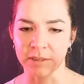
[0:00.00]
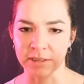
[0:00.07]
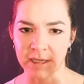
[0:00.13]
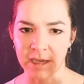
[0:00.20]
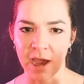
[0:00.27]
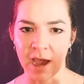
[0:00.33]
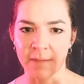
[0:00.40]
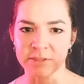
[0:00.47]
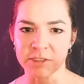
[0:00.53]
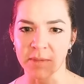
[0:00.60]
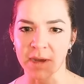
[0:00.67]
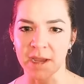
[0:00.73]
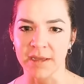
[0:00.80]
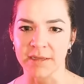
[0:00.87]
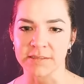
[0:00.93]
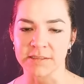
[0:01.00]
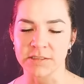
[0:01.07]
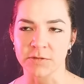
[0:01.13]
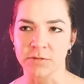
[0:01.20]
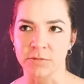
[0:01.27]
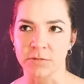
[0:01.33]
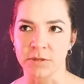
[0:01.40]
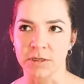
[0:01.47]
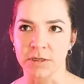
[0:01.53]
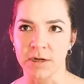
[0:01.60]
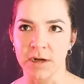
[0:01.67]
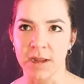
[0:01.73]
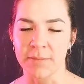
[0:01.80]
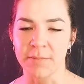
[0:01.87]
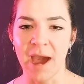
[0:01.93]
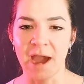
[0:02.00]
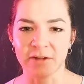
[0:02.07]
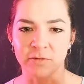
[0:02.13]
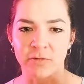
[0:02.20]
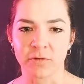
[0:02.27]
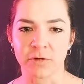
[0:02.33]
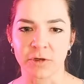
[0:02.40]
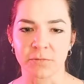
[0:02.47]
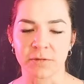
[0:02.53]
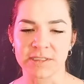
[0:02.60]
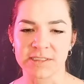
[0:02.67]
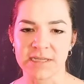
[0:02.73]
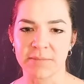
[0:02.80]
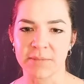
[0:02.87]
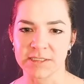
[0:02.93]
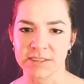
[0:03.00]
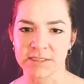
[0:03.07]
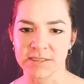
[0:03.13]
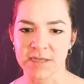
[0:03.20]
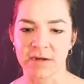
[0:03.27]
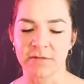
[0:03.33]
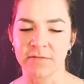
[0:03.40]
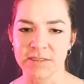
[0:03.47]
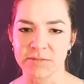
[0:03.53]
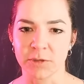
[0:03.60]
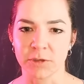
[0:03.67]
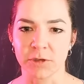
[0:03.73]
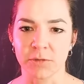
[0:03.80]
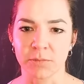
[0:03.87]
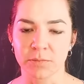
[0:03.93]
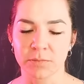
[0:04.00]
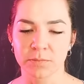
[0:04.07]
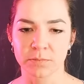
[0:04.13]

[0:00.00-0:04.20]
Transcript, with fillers: really optimized or impactful for your real estate business kind of Facebook group?